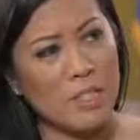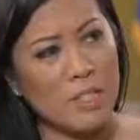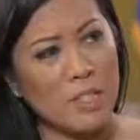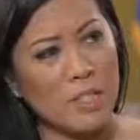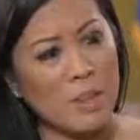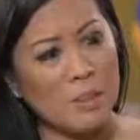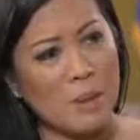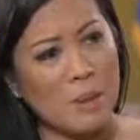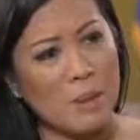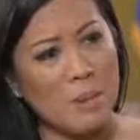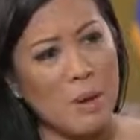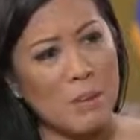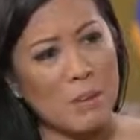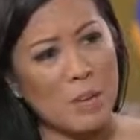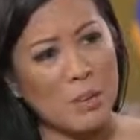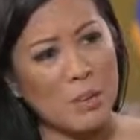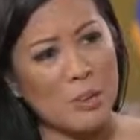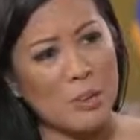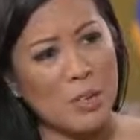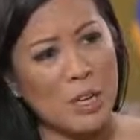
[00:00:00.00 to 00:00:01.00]
Some of the
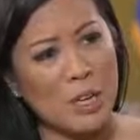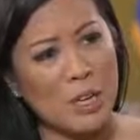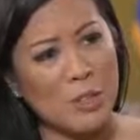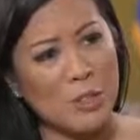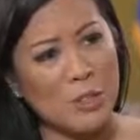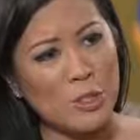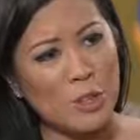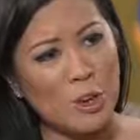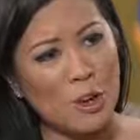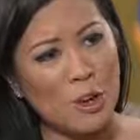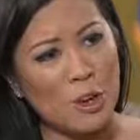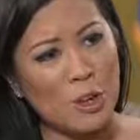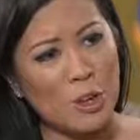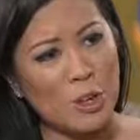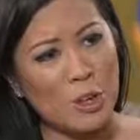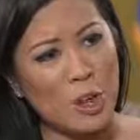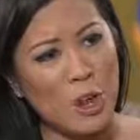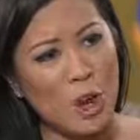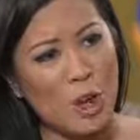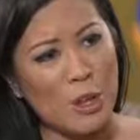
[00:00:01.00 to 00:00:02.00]
member states
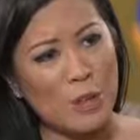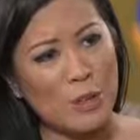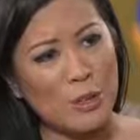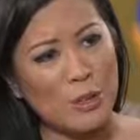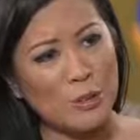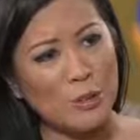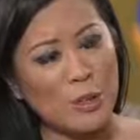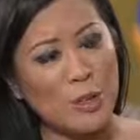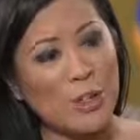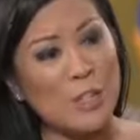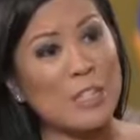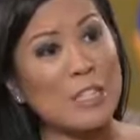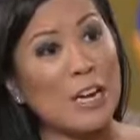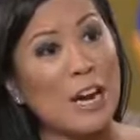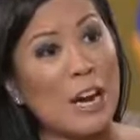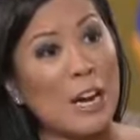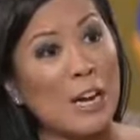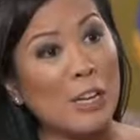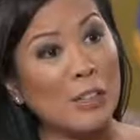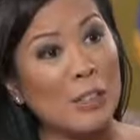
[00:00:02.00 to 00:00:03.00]
are calling for
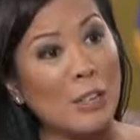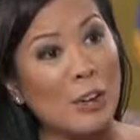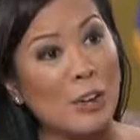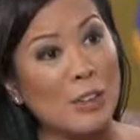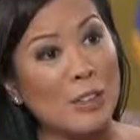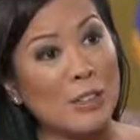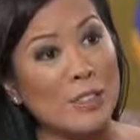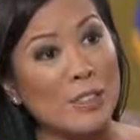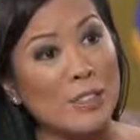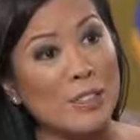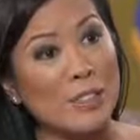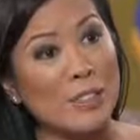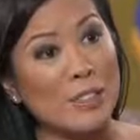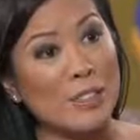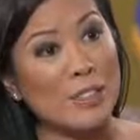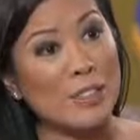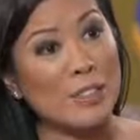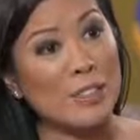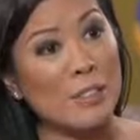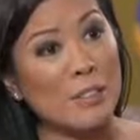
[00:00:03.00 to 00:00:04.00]
dialogue
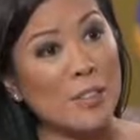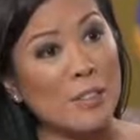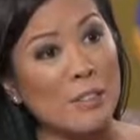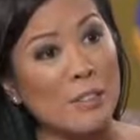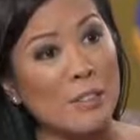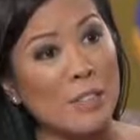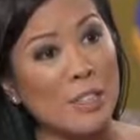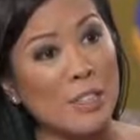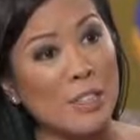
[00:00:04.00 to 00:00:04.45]
instead.